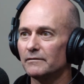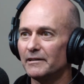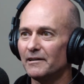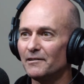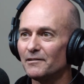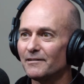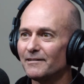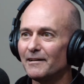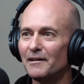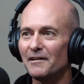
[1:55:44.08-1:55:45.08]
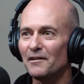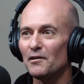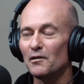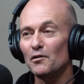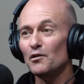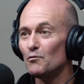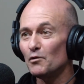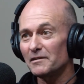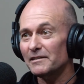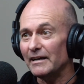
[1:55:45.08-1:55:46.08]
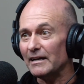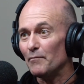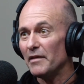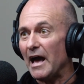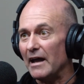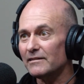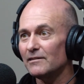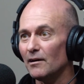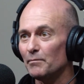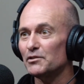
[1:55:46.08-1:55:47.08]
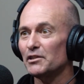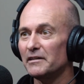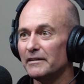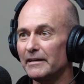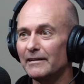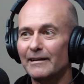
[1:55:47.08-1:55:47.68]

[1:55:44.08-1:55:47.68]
you know, who wouldn't take up that opportunity?